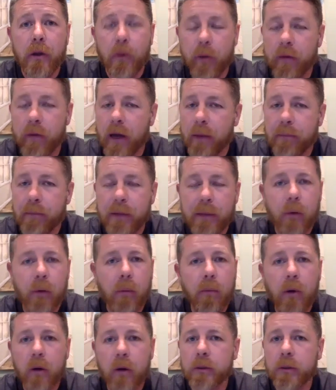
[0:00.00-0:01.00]
We've had people
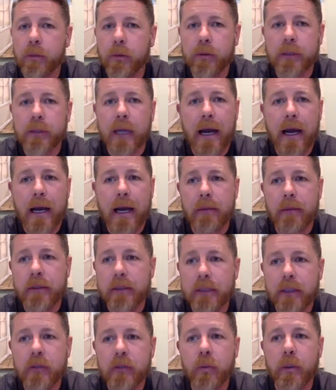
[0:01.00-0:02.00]
multiple times
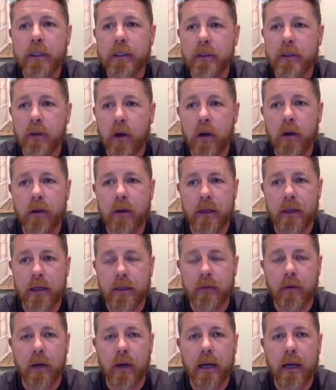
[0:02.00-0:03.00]
since we started
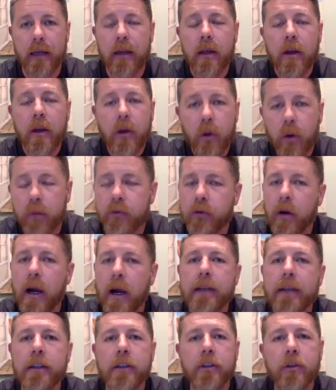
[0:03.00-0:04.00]
this, right, who have
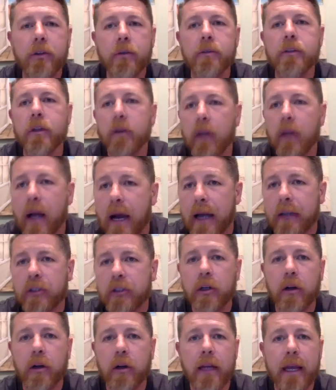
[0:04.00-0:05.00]
tried to use the
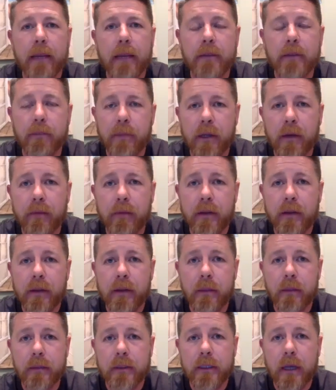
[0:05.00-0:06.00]
Lionshare name to benefit
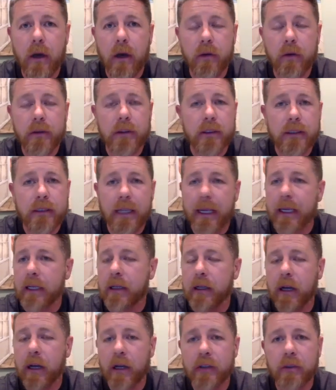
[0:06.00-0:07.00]
themselves, to take
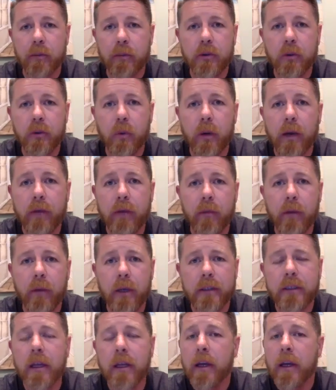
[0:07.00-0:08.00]
customers away from
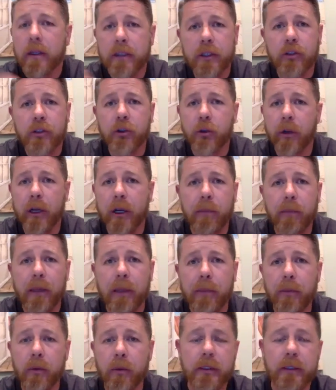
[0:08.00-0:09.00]
us, to trick
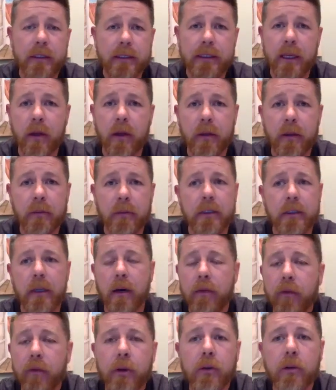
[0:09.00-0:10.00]
people, to sell them
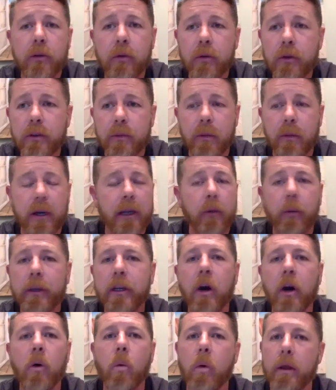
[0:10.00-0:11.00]
stuff for you to lose money. We
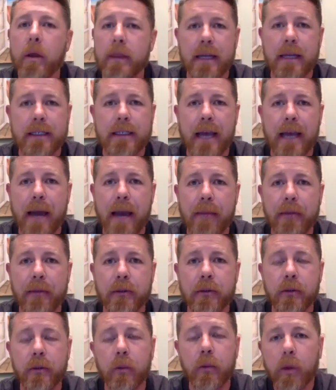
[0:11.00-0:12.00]
don't want that to happen
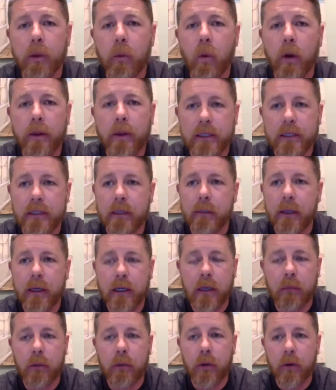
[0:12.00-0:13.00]
to you. We want this to be a
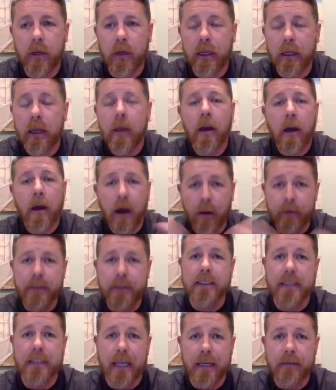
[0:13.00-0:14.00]
community of
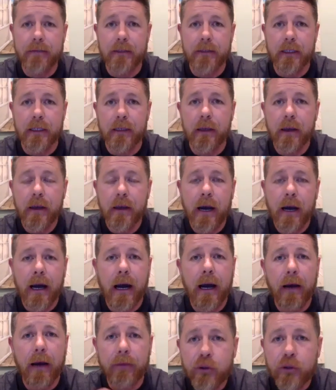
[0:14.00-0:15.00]
safety.
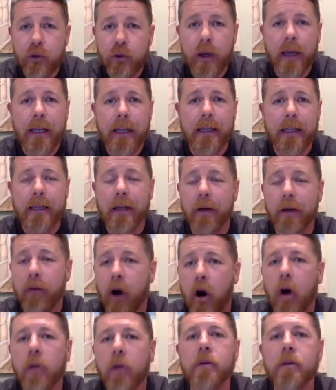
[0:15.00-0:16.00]
of training, of
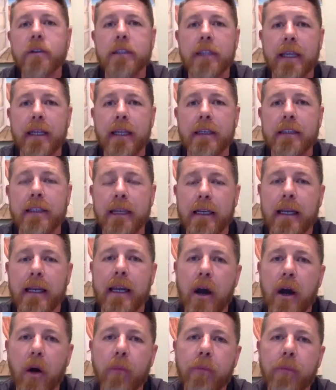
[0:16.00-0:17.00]
all those things that can
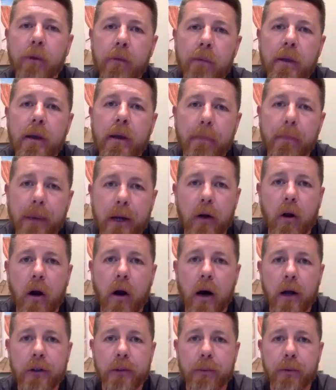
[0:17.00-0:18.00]
help you be a better
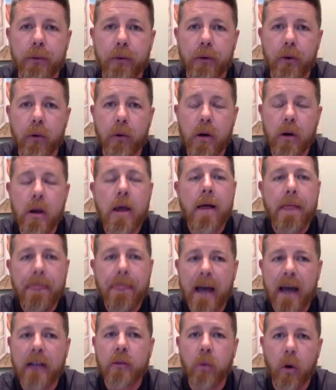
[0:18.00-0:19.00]
entrepreneur.
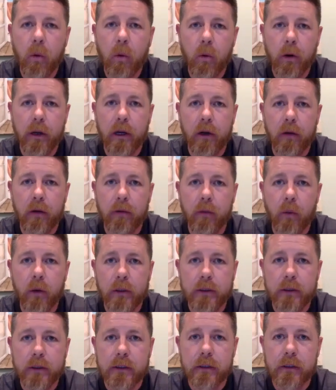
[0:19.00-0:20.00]
That's what we're here for,
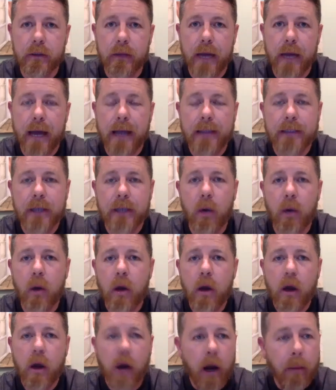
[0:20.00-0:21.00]
is to do that. So
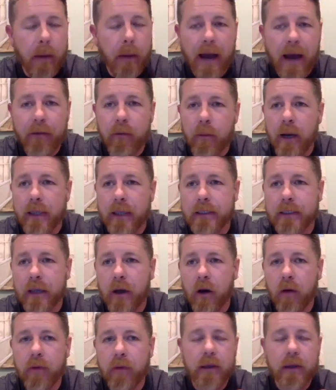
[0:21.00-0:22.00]
on behalf of
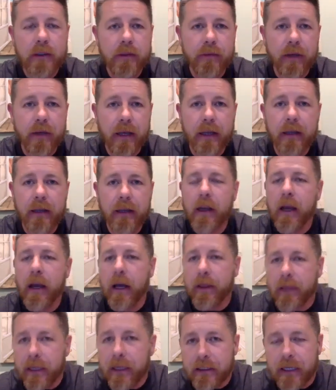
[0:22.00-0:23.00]
myself, Sven,
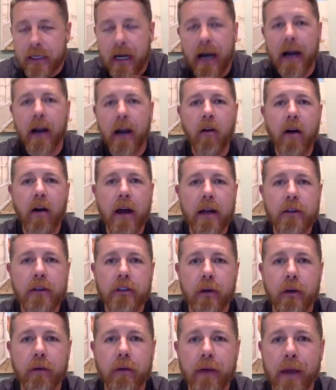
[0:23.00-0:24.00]
the entire
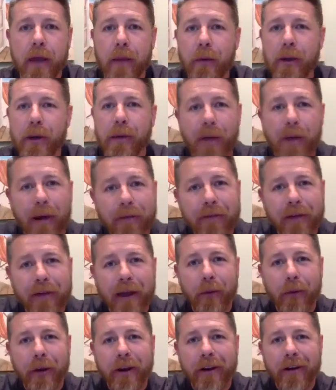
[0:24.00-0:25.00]
Lionshare family, my
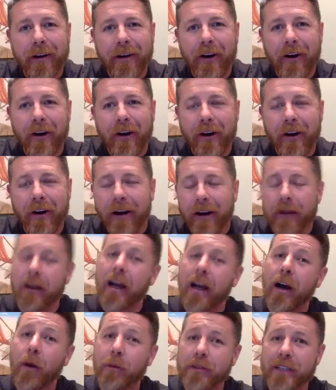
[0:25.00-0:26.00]
family here in, I
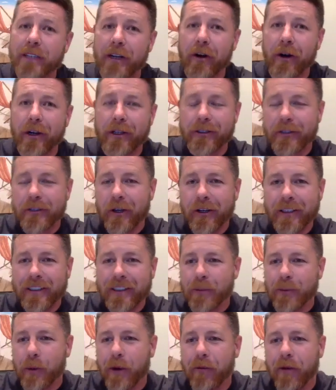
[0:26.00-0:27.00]
almost said Arkansas
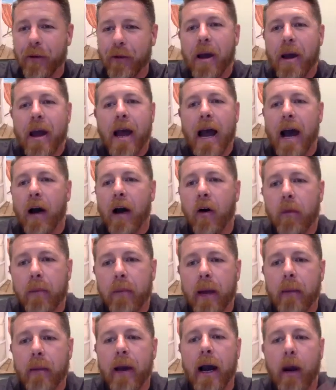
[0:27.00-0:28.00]
because that's where I'm from,
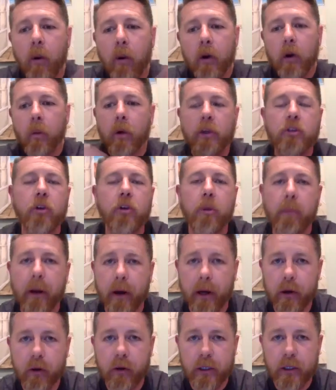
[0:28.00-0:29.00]
Alabama, I want to wish you a
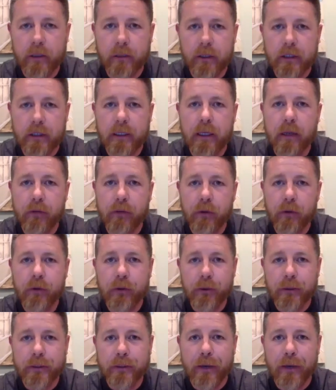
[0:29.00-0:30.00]
Merry Christmas if you
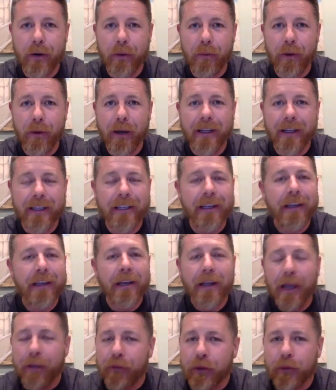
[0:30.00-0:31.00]
do celebrate it.
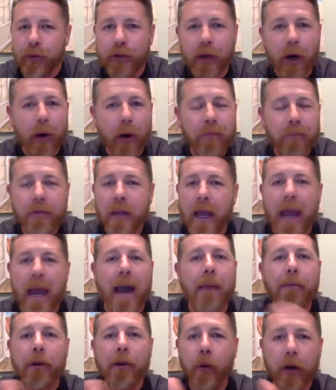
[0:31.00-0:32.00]
If you don't,
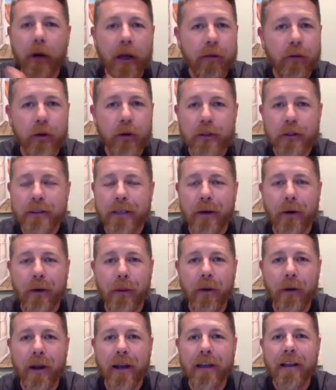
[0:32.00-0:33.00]
happy whatever you
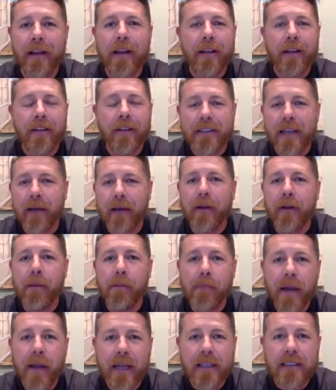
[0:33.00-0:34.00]
celebrate. Let's have an
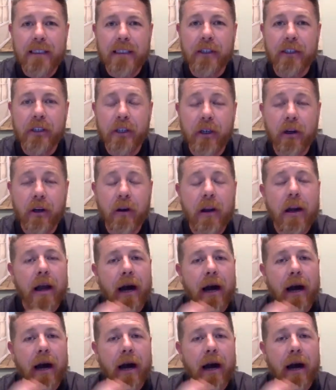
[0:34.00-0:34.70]
amazing year.